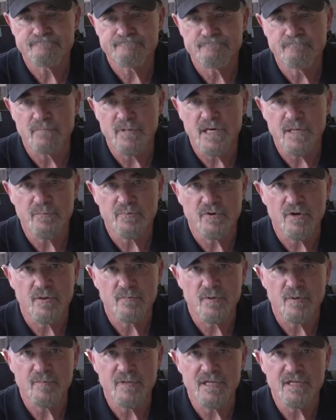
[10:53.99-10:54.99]
My
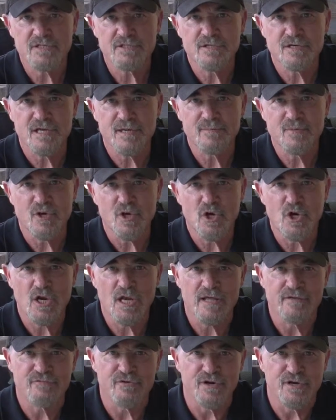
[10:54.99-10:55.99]
problem is that I'm not
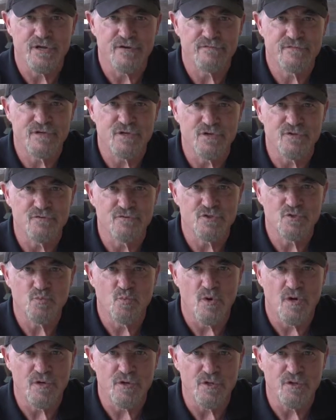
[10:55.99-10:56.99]
clever enough to use
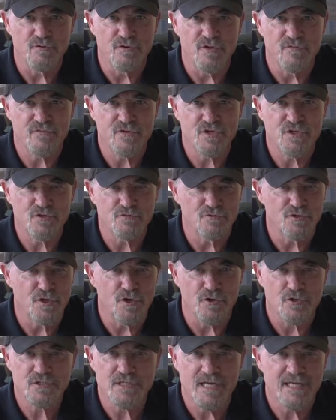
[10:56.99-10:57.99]
1 unit for 2
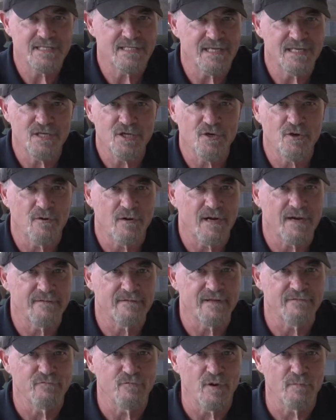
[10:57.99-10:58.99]
dogs. I tend to go out
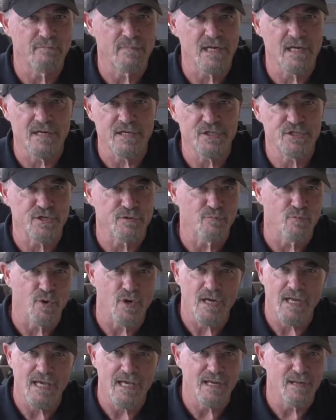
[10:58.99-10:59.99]
and have 1 big leash in
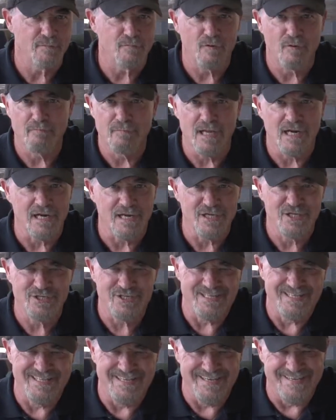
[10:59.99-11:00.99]
one hand and 1 big leash
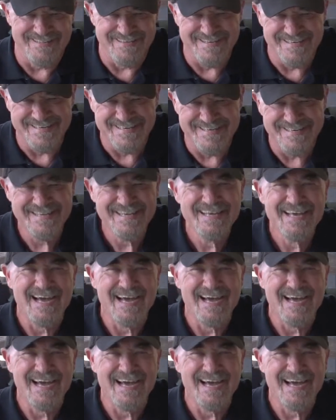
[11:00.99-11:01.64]
in the other hand.